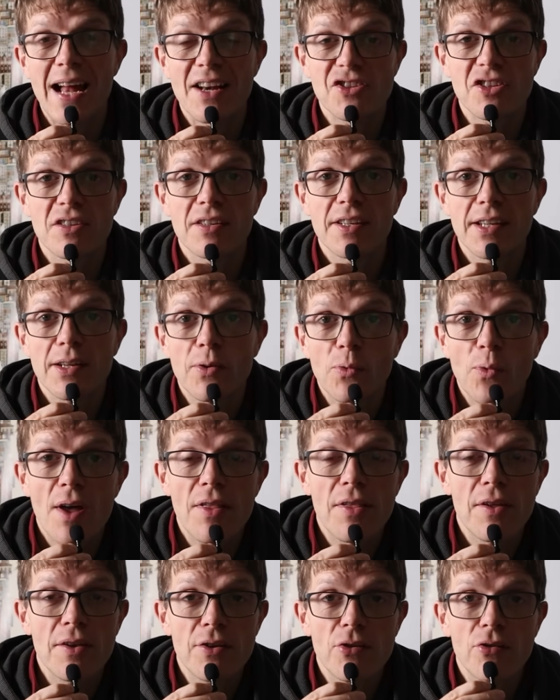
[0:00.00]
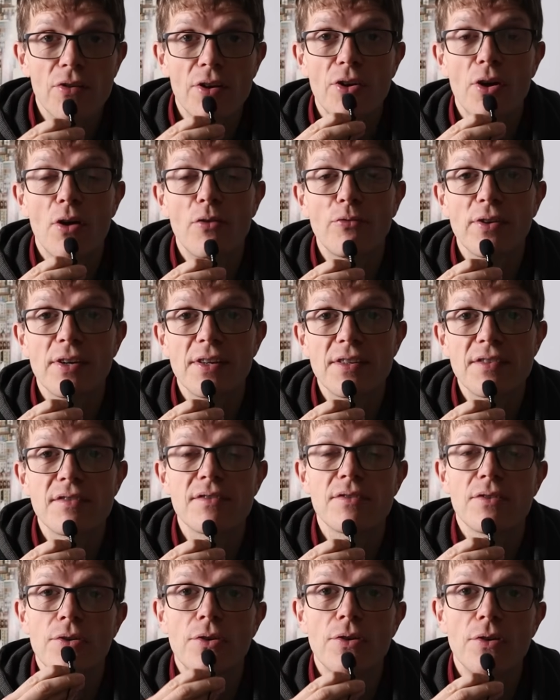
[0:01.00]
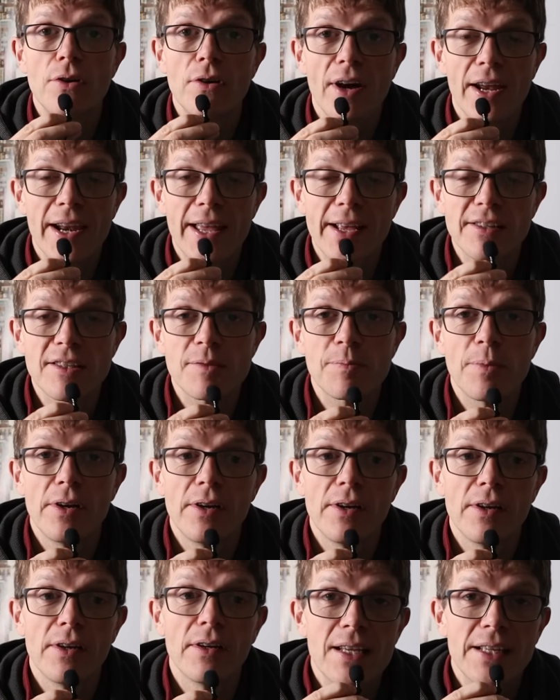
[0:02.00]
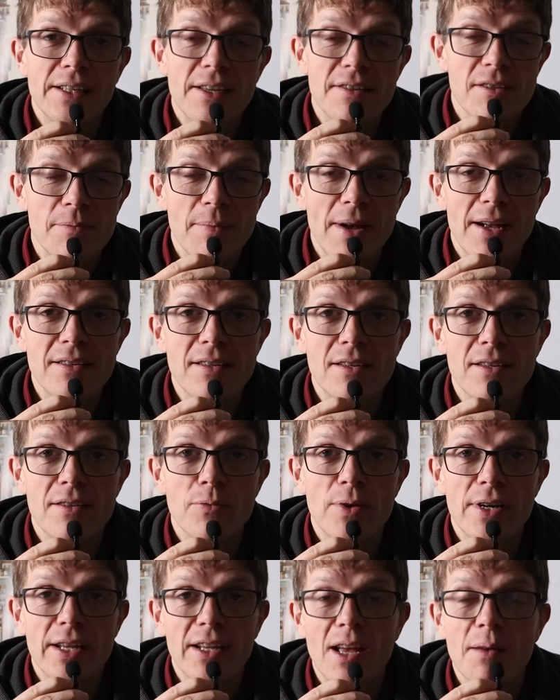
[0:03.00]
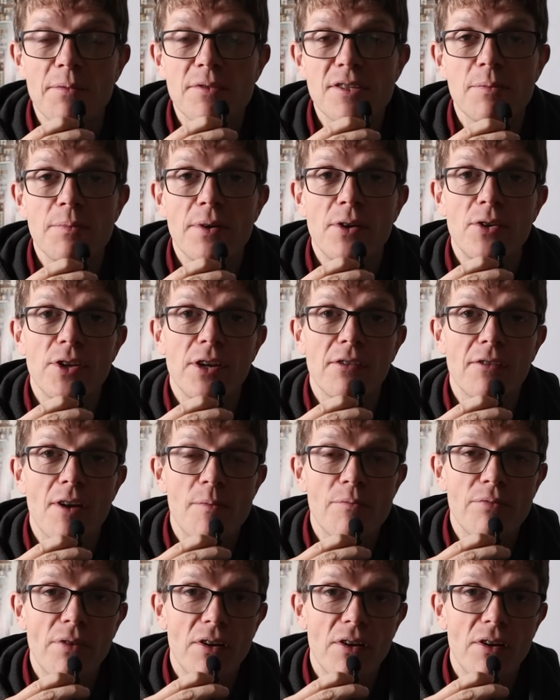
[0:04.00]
actually, whether you're a novice or an expert, that doesn't matter when it comes to building your own